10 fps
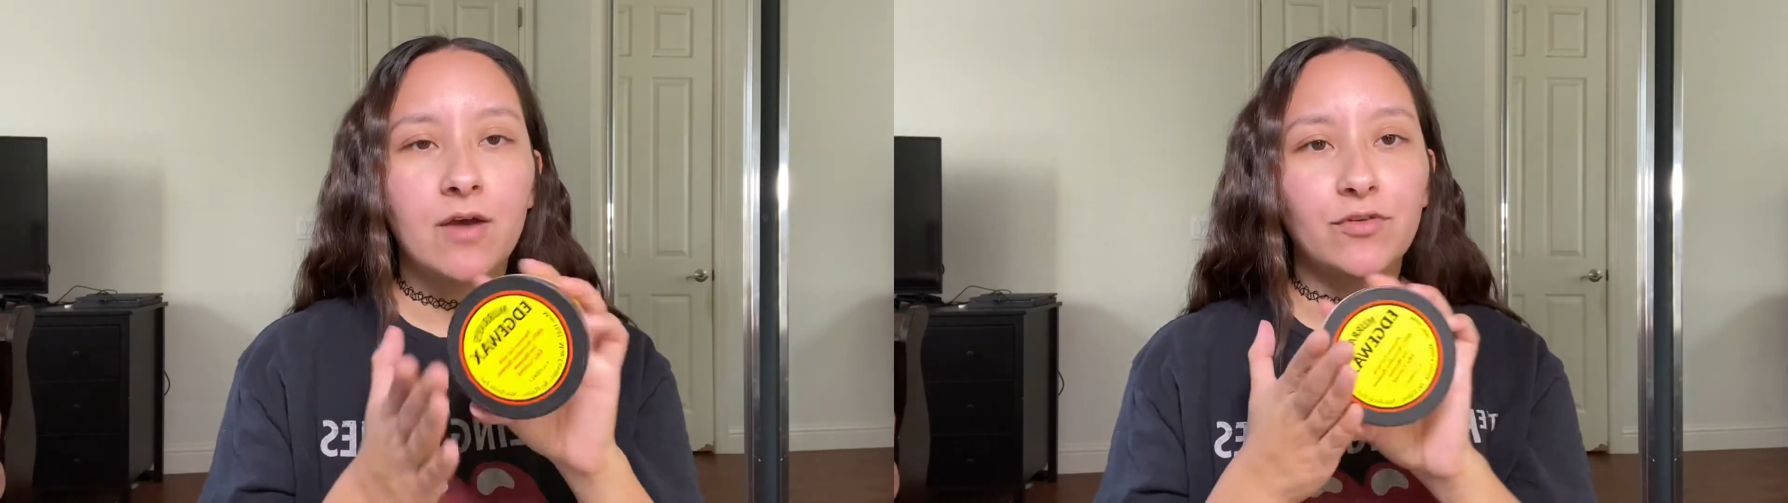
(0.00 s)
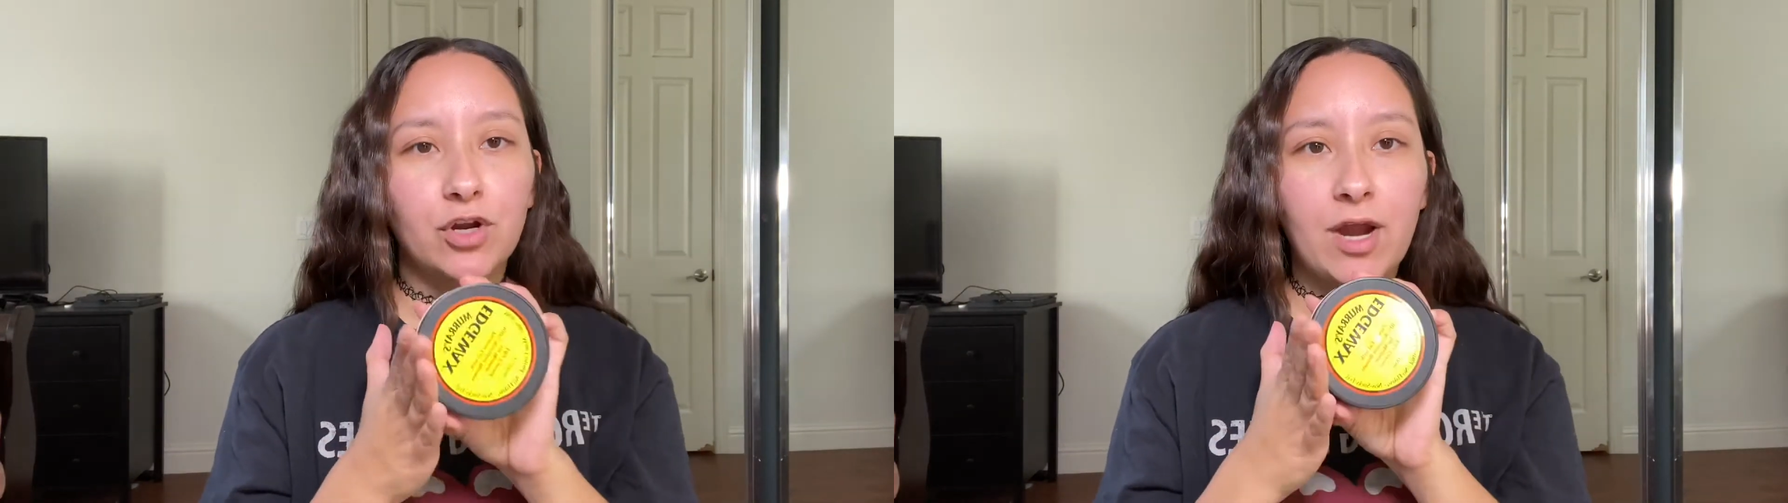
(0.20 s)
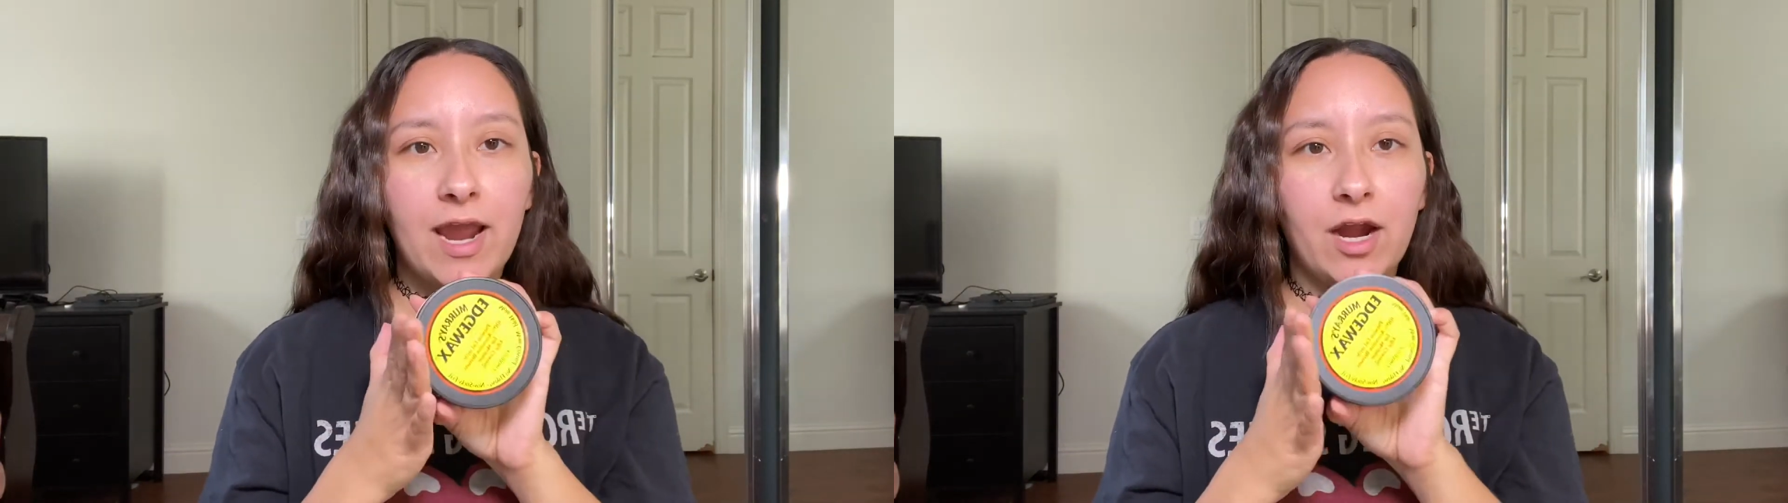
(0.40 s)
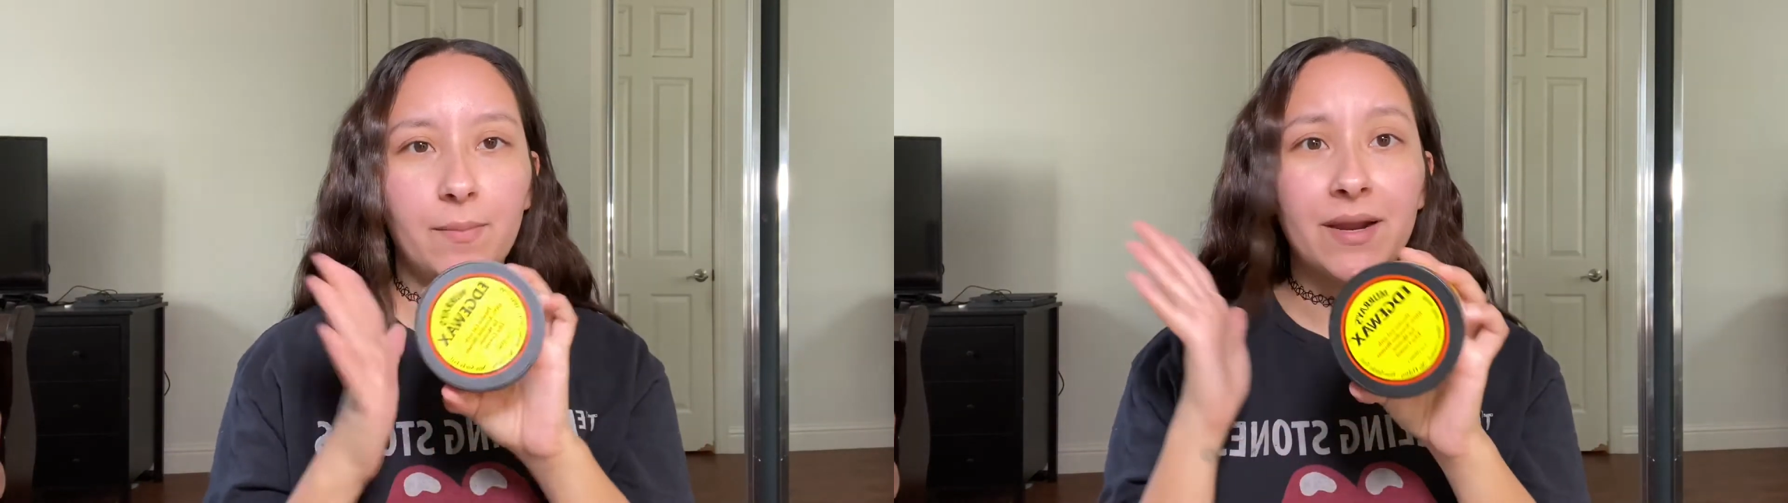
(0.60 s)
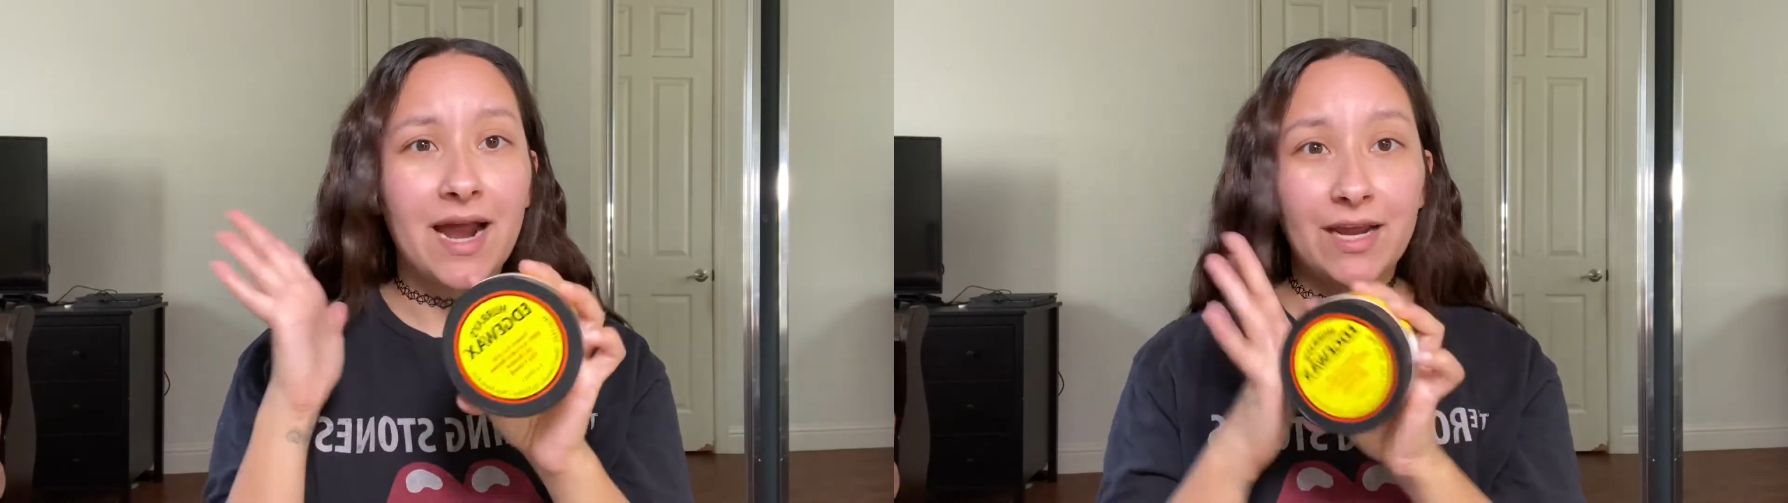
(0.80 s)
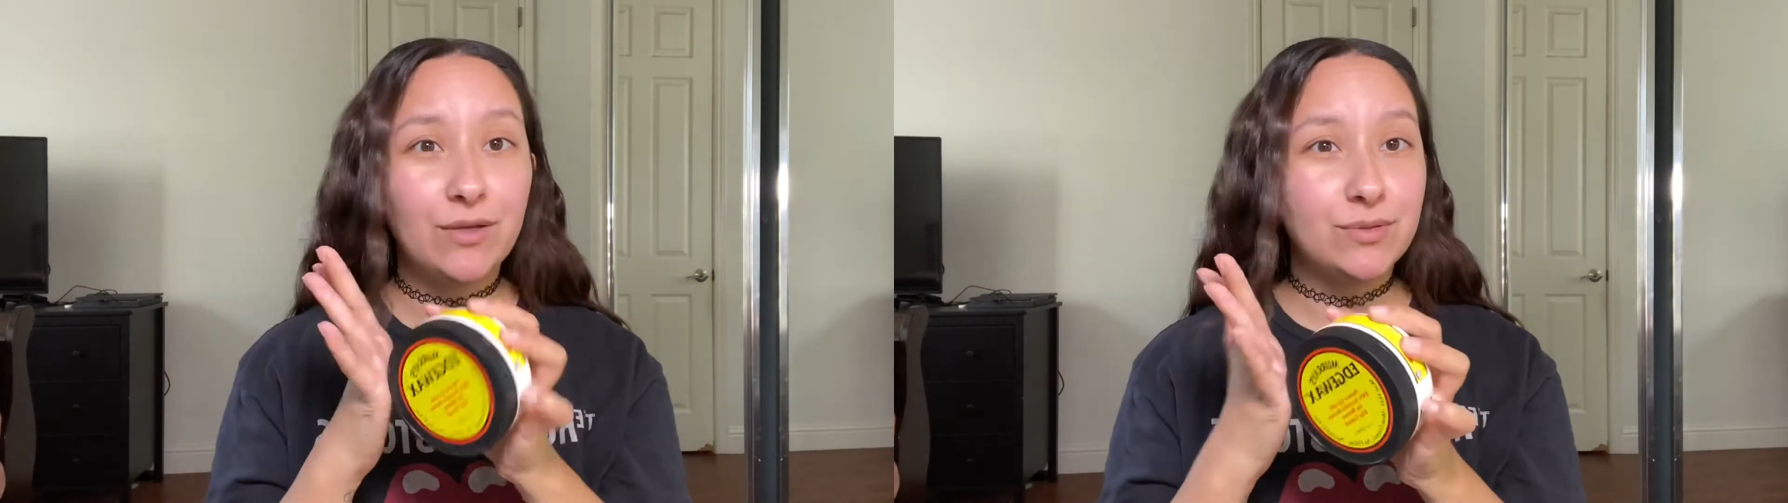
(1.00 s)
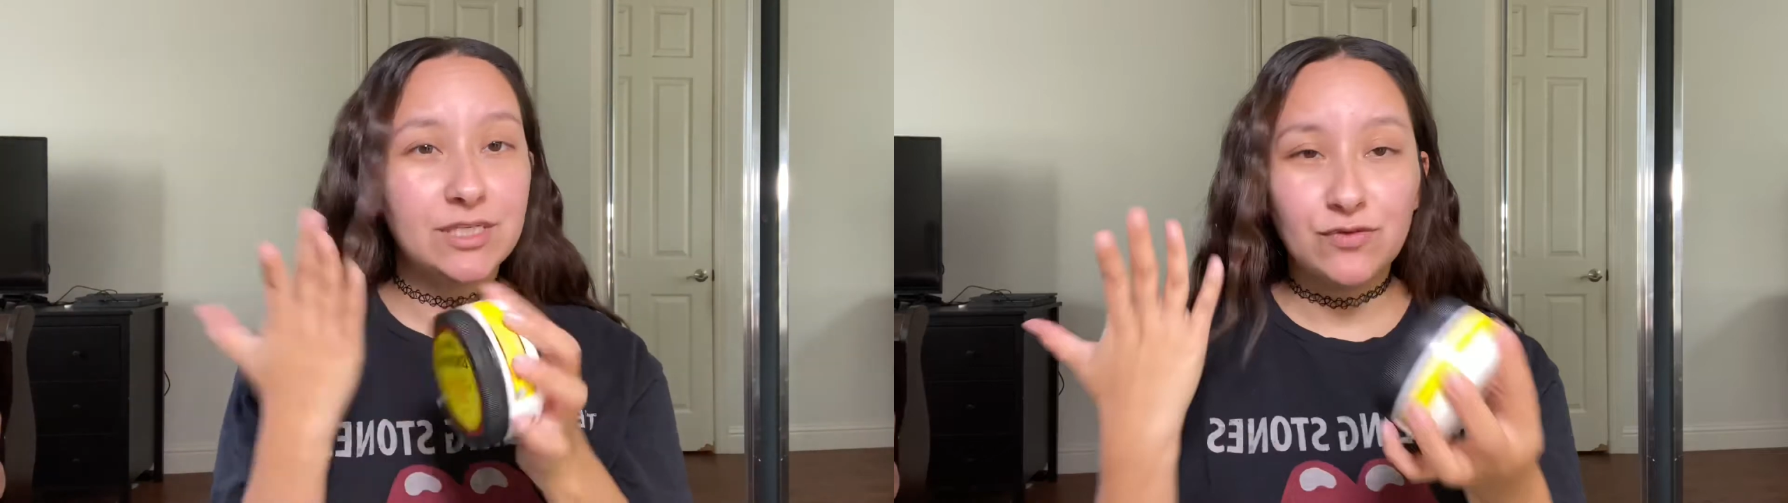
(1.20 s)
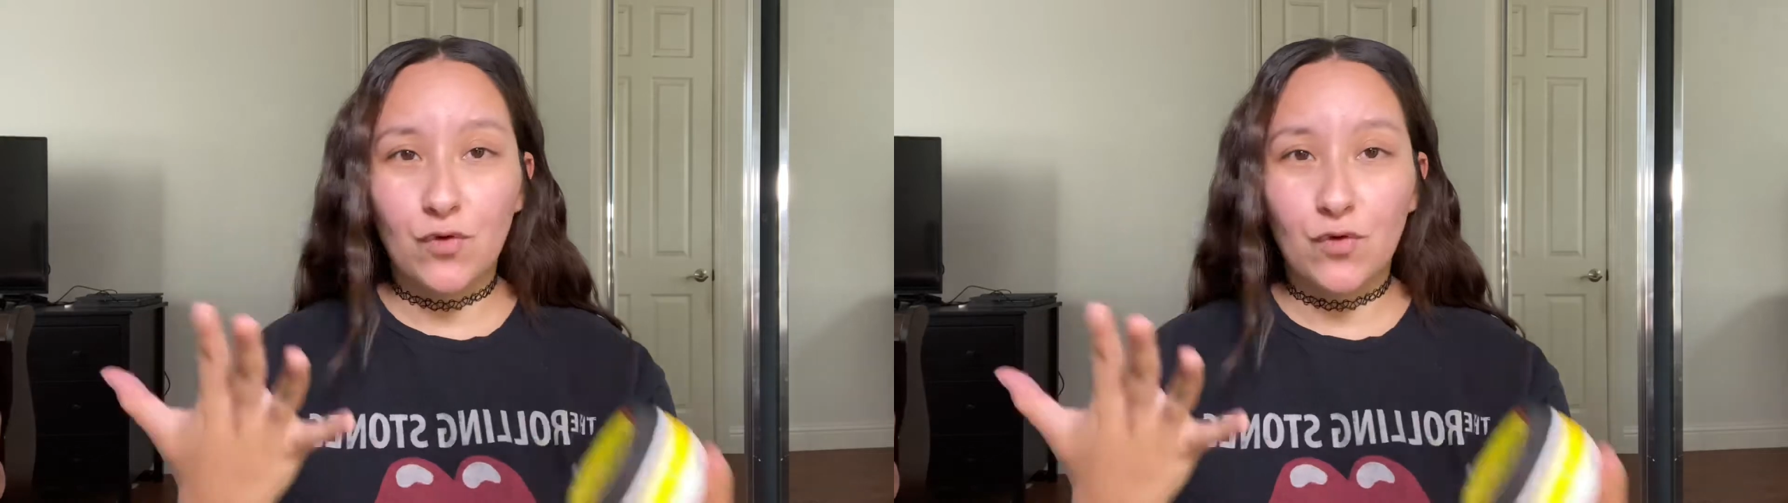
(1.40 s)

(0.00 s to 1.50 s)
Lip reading: for your hair, but I use this